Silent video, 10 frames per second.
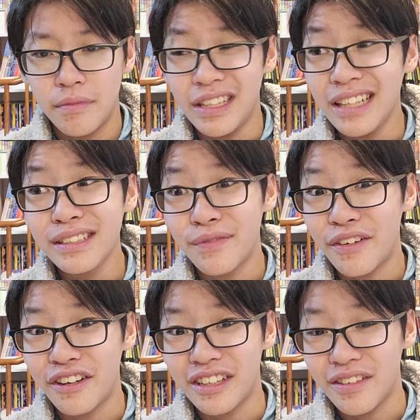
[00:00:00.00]
That's
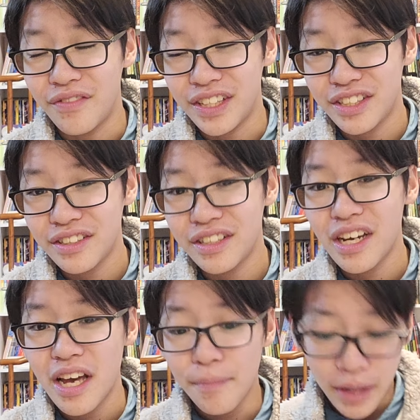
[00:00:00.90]
very inefficient.
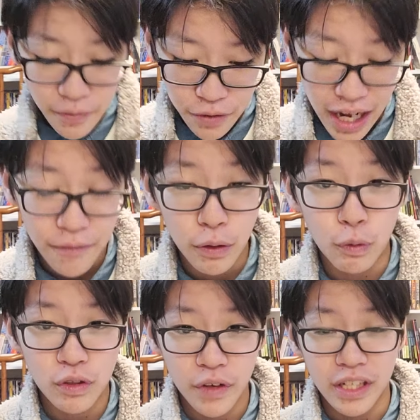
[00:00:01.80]
But if you have
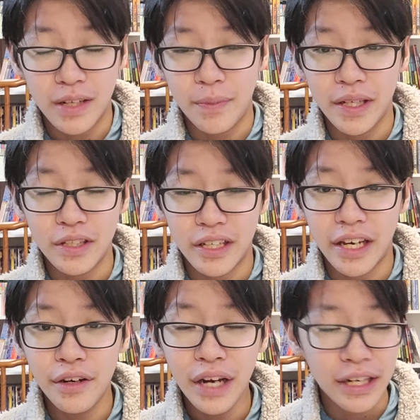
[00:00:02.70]
loads of ATP
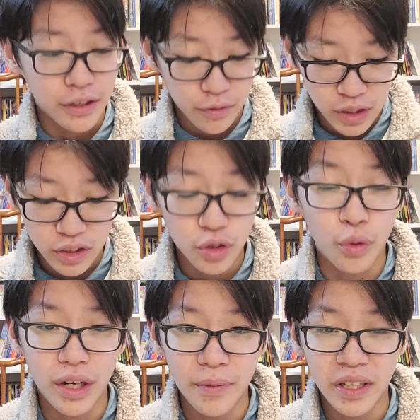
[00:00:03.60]
together and you
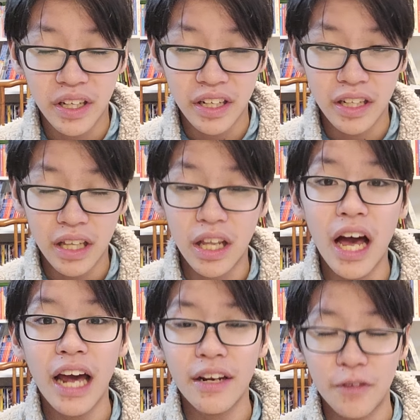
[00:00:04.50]
store them in a
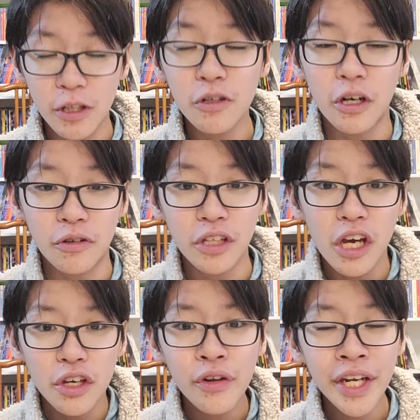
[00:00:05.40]
lot of glucose,
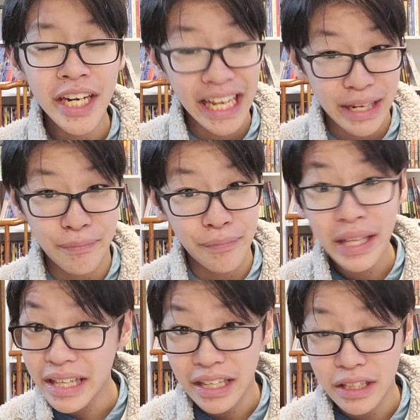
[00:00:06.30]
you only need like 1
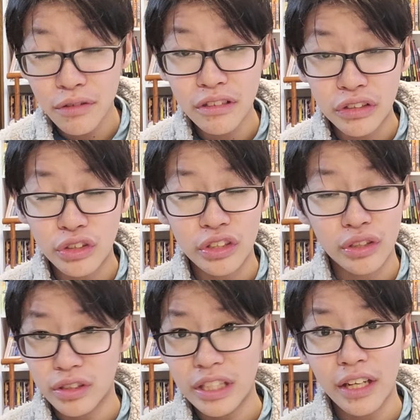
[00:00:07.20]
million glucose to
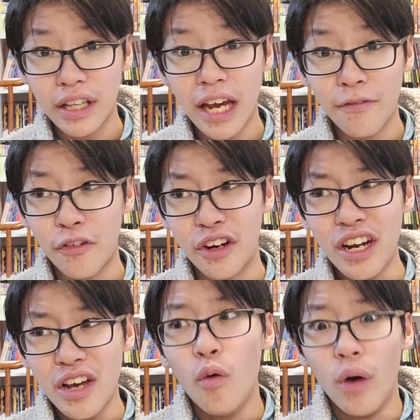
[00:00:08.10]
stay alive for,
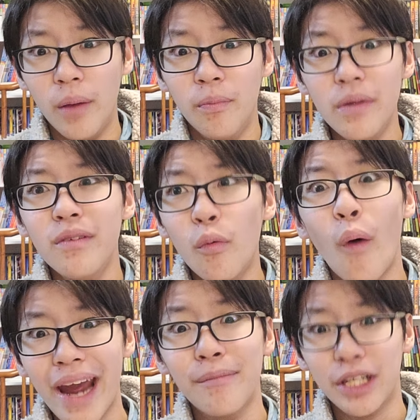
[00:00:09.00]
well,
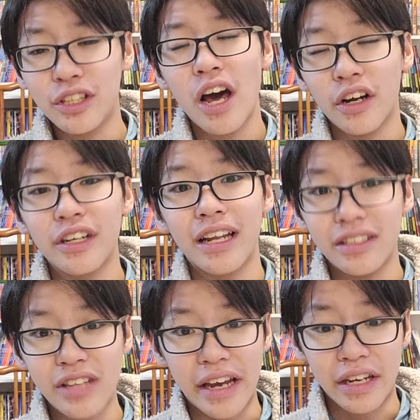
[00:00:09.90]
way much longer than a
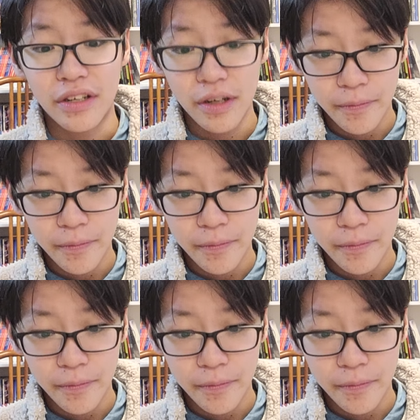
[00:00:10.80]
second.